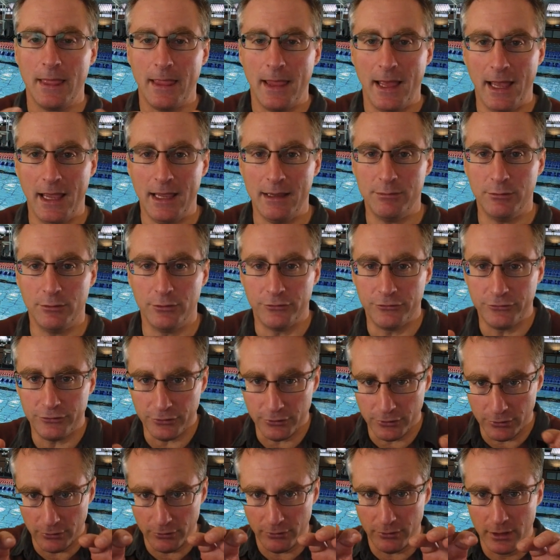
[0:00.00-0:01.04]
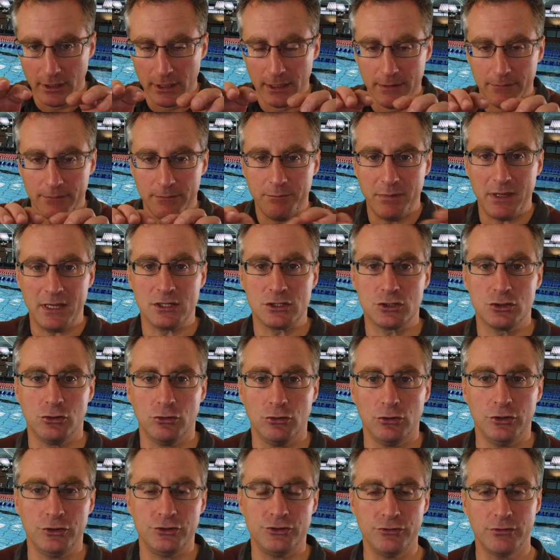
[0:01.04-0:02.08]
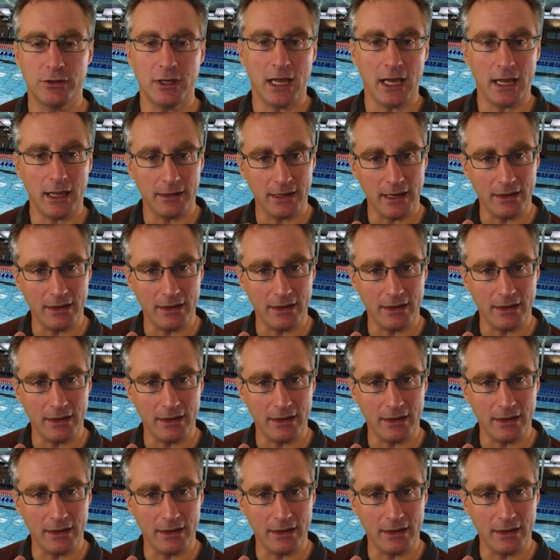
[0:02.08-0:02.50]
able to be as tall as you can,